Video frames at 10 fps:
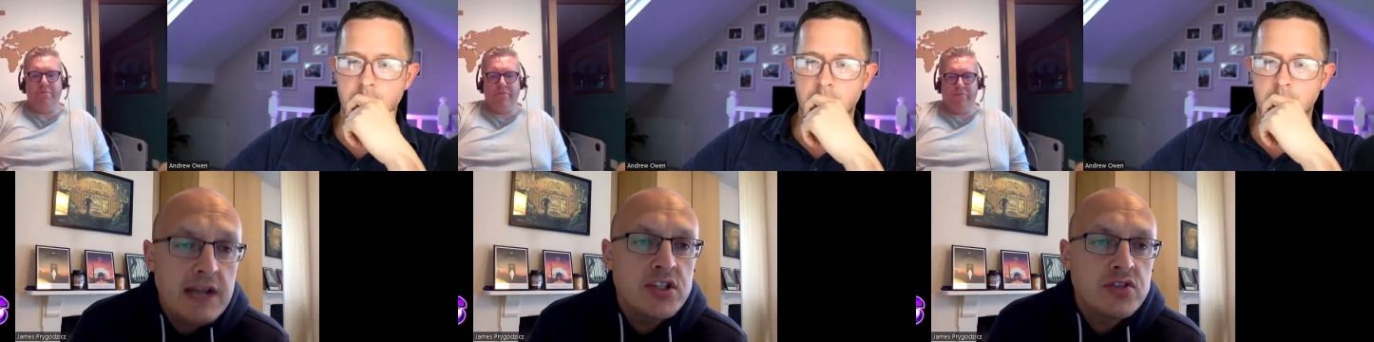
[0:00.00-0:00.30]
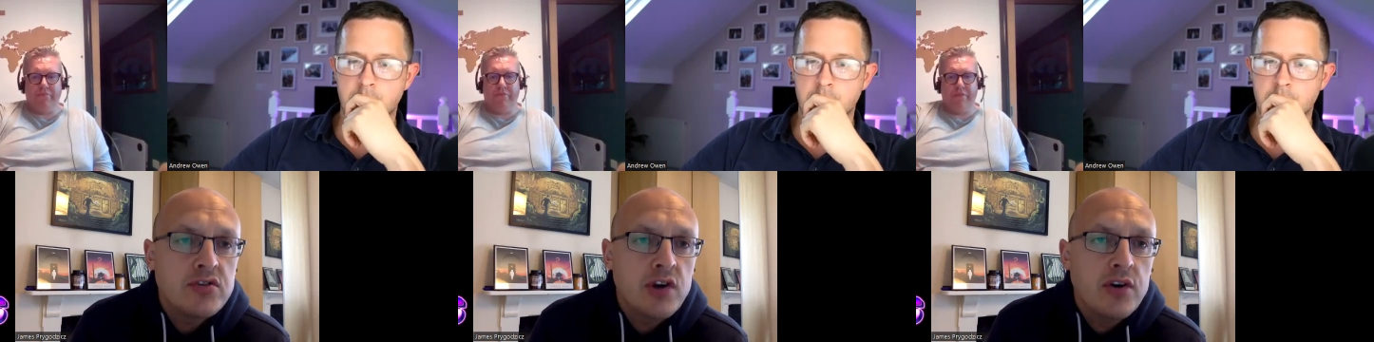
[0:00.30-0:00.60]

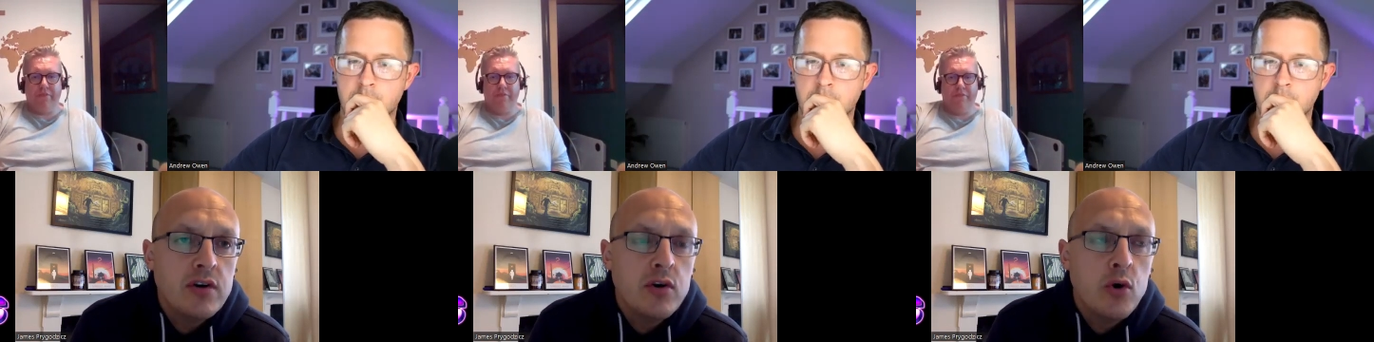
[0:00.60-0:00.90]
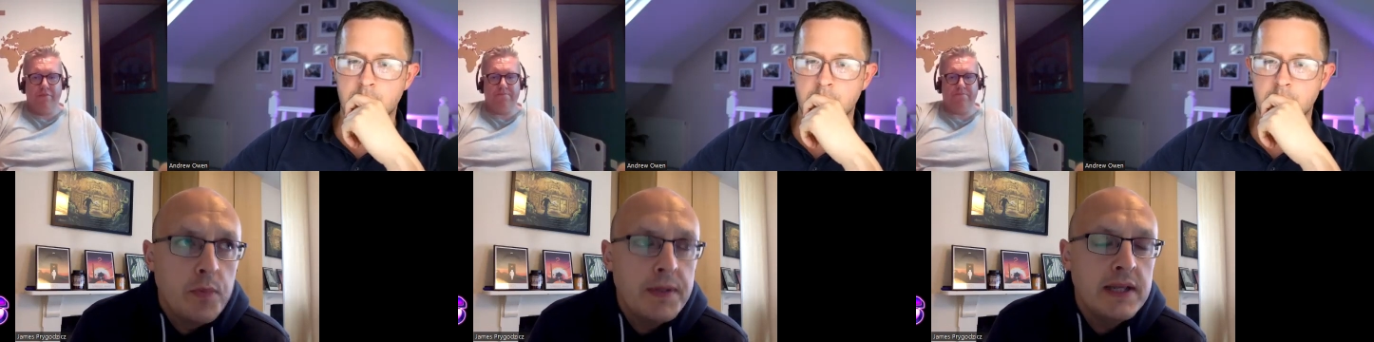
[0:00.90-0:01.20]
Speaker 1: strong
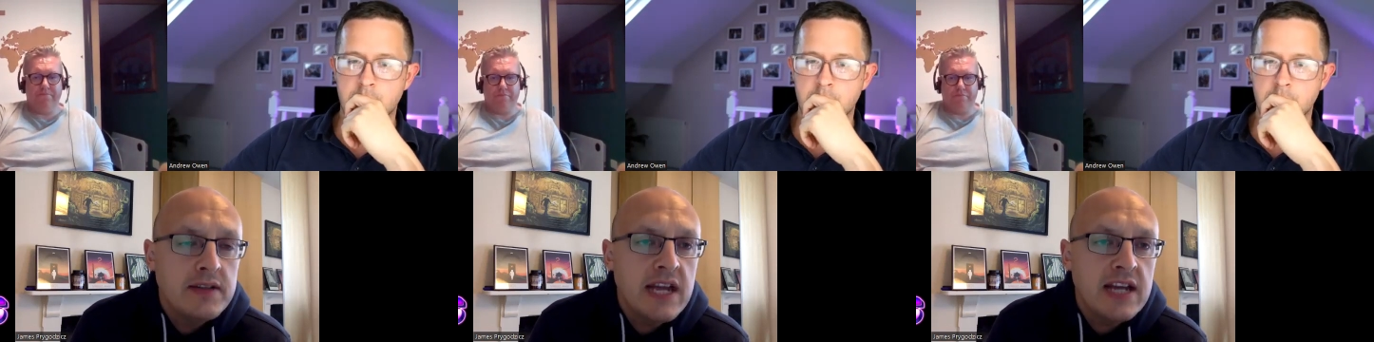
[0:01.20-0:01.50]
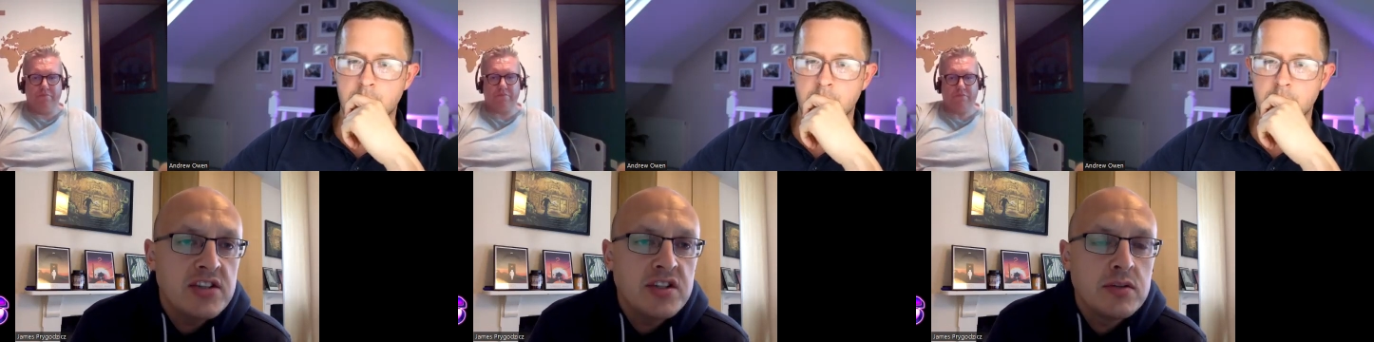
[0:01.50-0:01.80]
opening
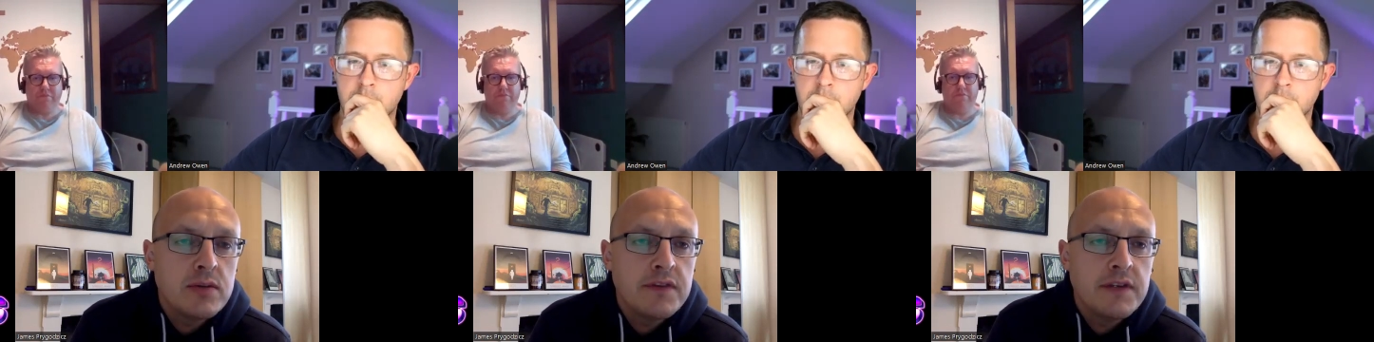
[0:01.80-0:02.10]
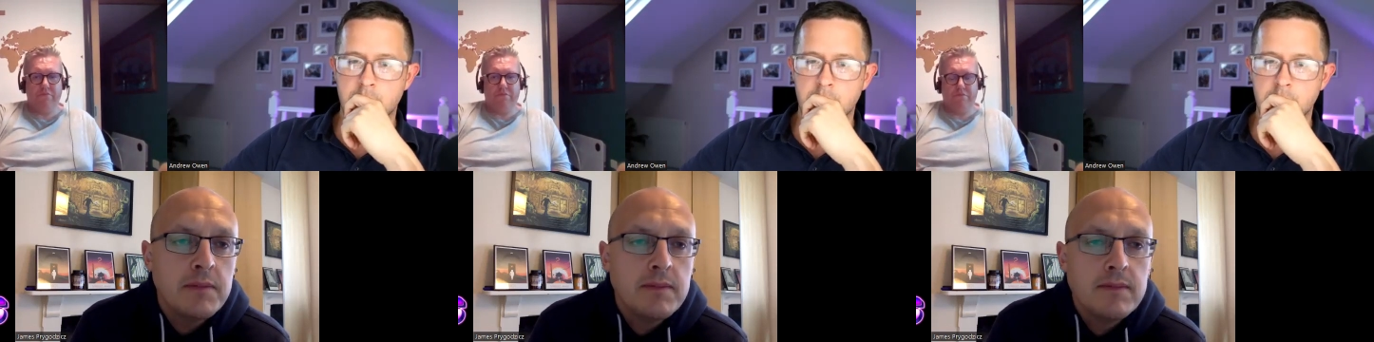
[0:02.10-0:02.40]
section to a
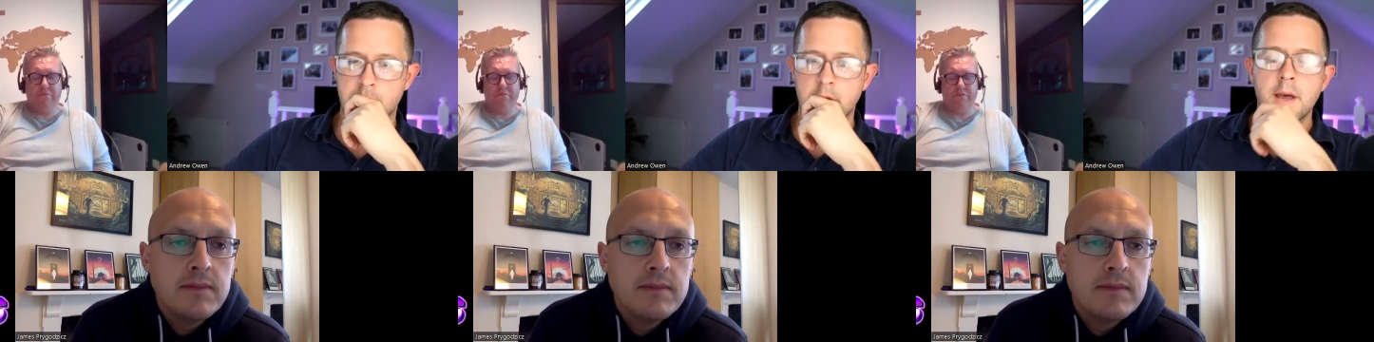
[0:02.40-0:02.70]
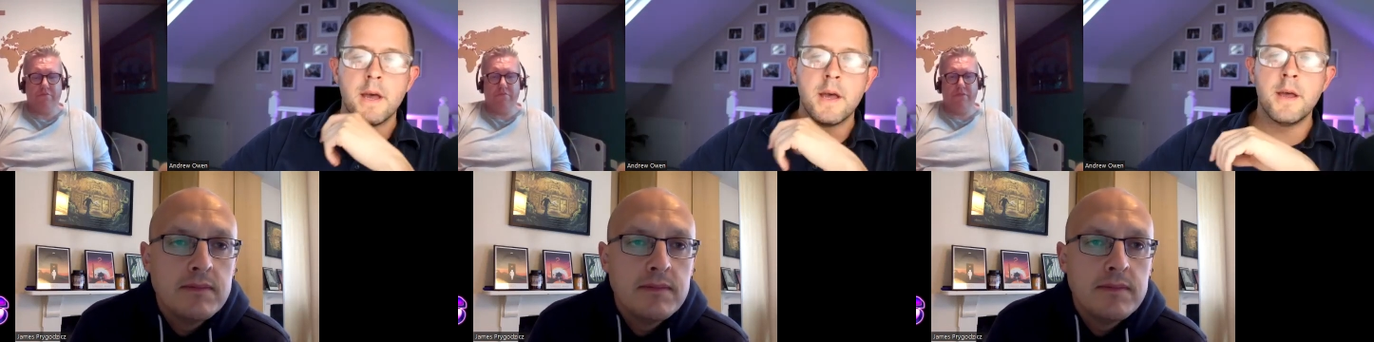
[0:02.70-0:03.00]
film.
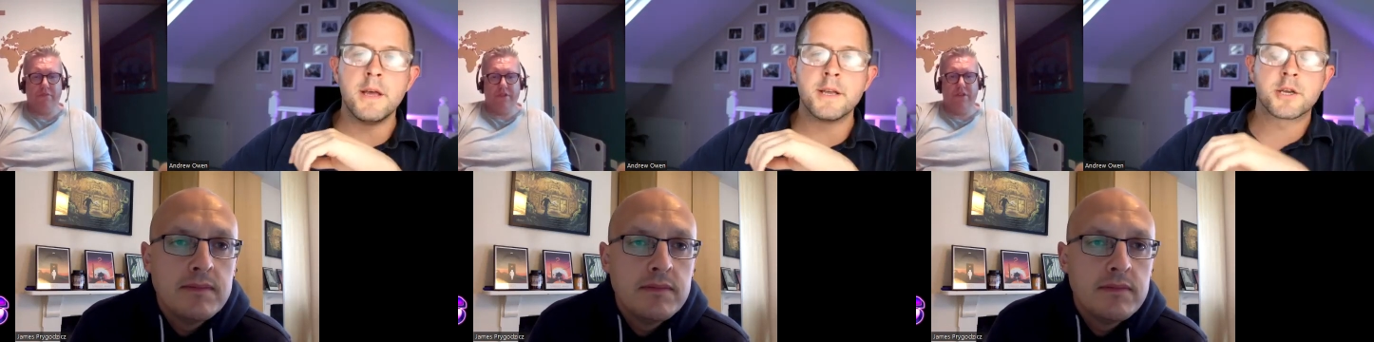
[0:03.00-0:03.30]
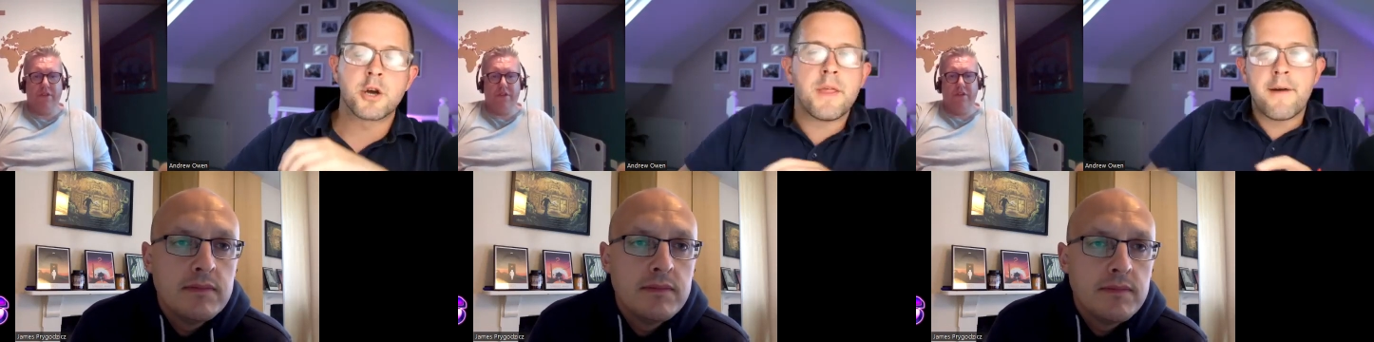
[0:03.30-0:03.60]
Speaker 2: It's
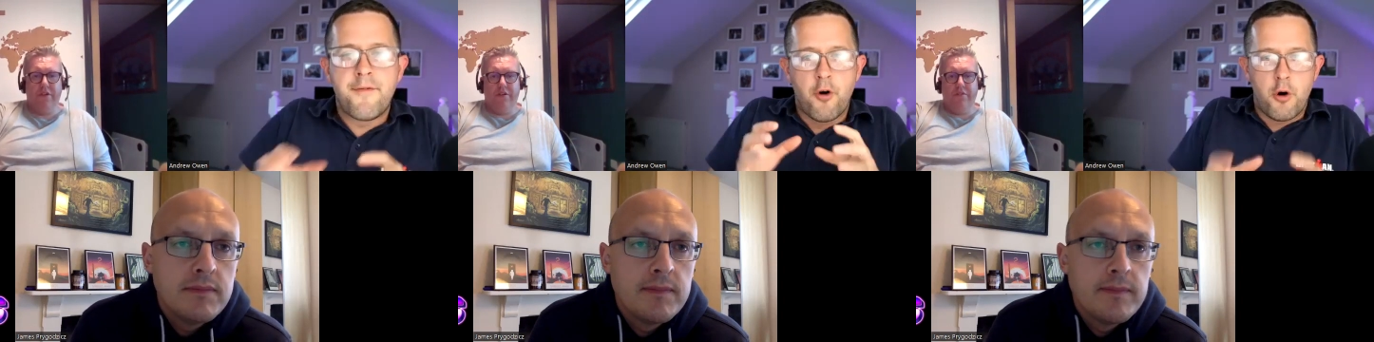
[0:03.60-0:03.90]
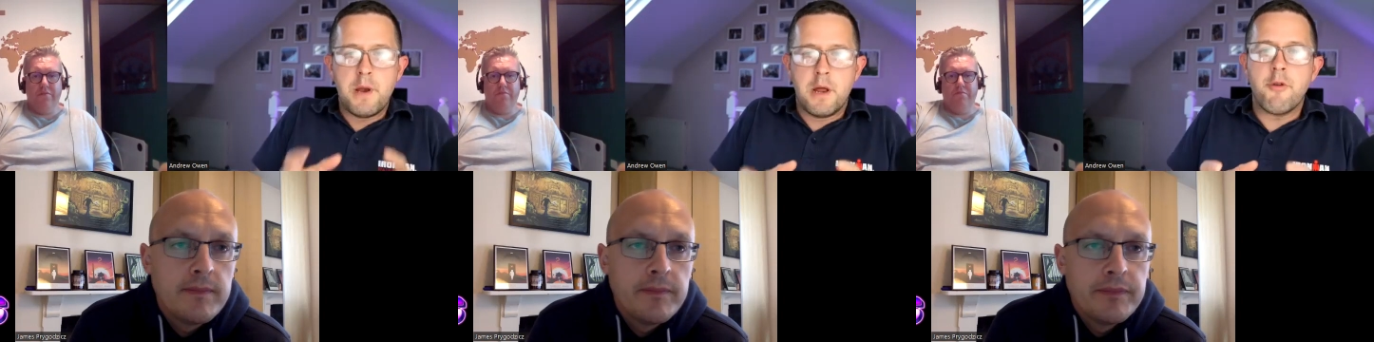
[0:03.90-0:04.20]
got that
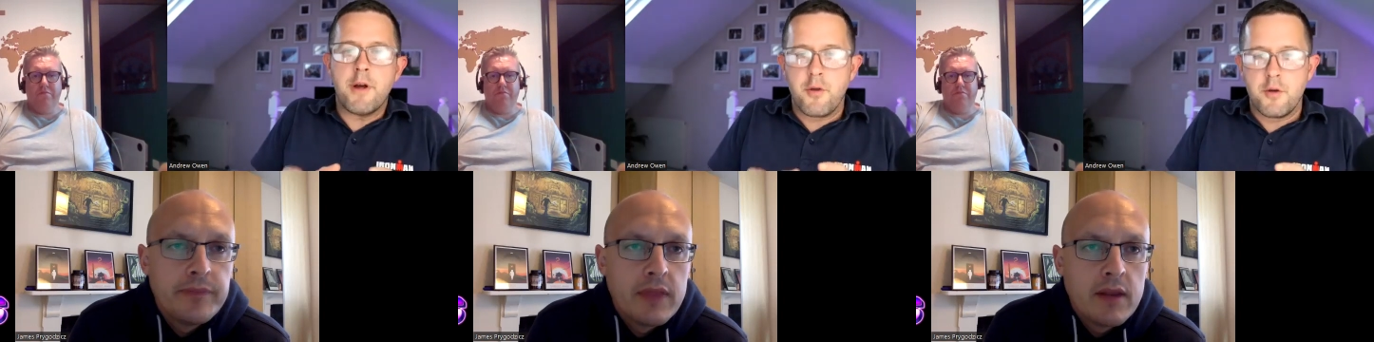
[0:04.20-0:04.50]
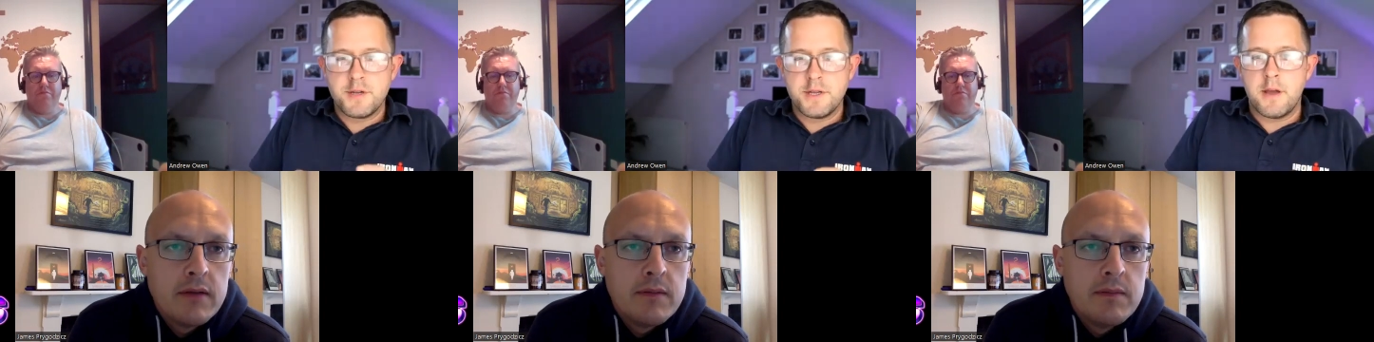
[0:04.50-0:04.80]
formula right,
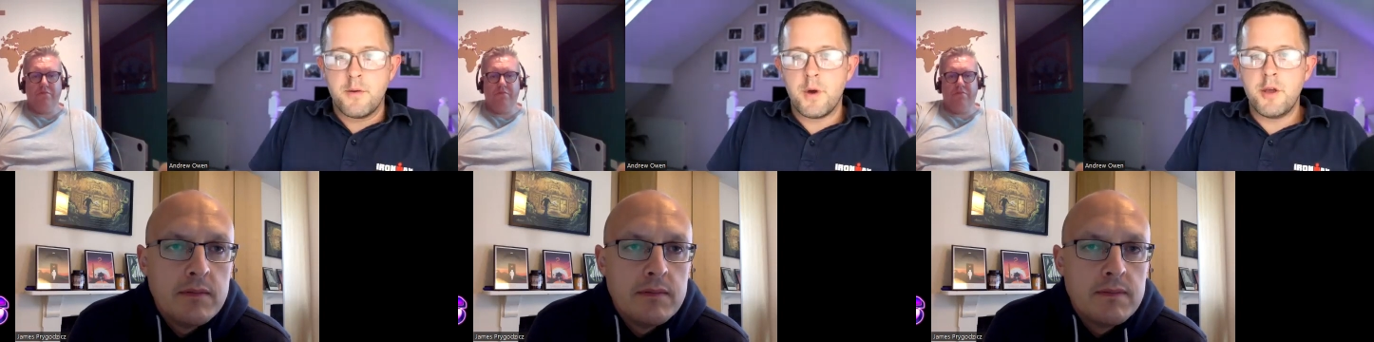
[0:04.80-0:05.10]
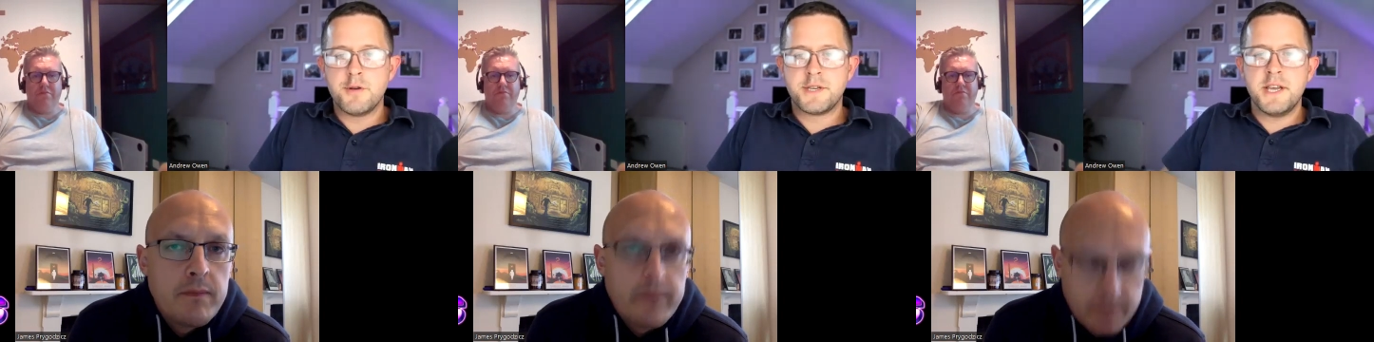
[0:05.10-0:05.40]
doesn't it? Where you
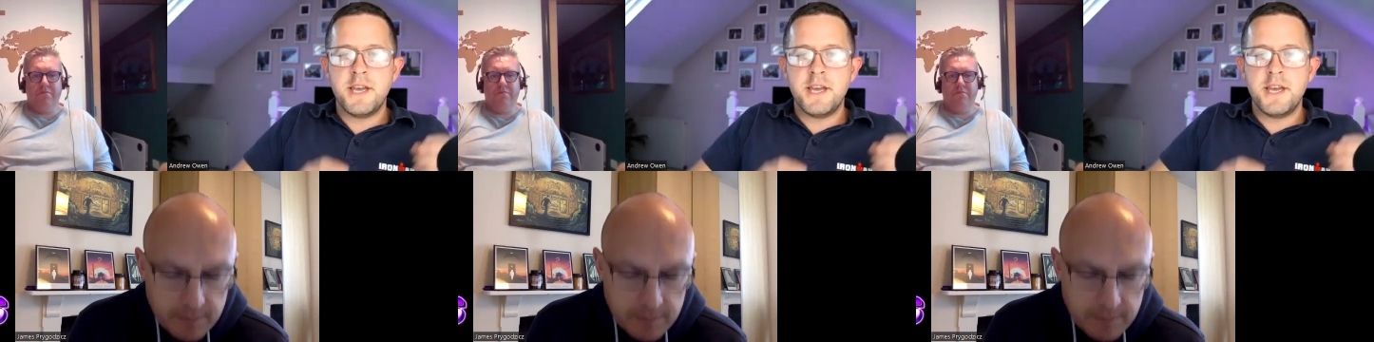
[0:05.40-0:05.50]
see